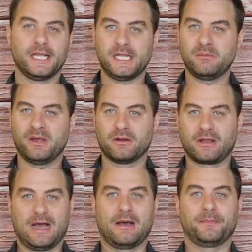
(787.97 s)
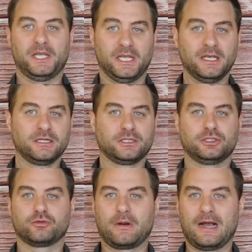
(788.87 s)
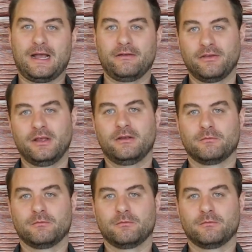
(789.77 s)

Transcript: email copy to drive